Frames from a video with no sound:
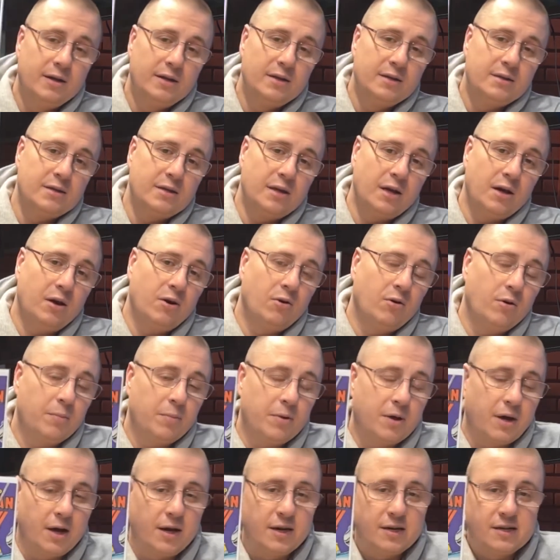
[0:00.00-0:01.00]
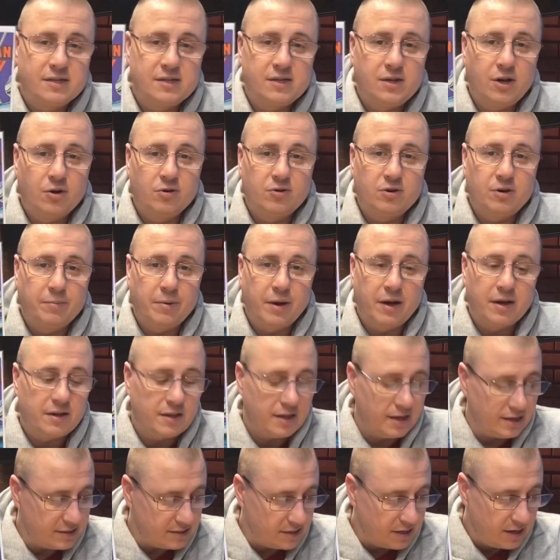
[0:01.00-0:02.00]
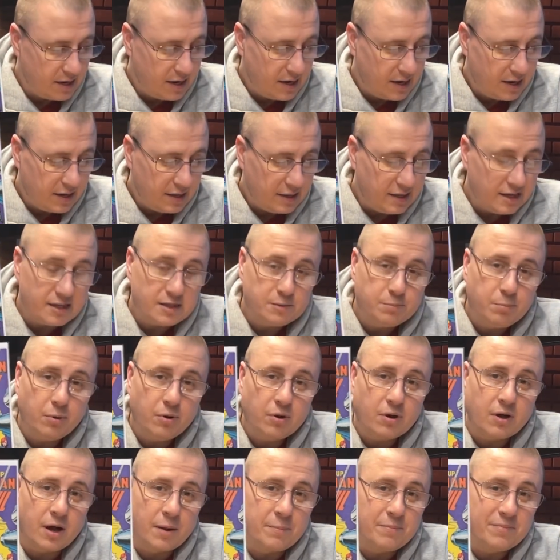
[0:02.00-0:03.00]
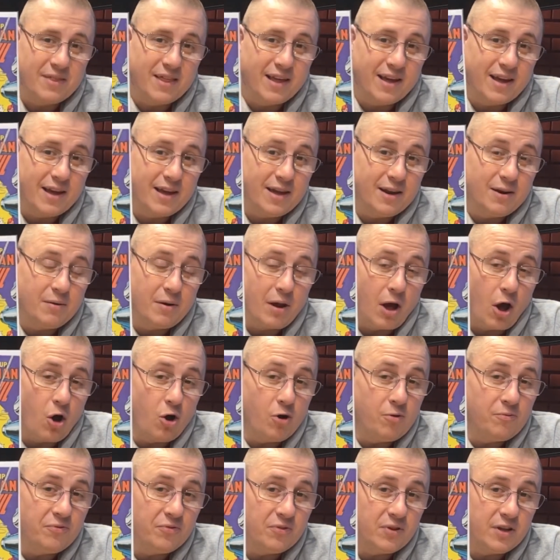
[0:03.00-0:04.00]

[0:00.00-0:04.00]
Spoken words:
So I'm kind of stoked about this. This book, I'm thinking, hopefully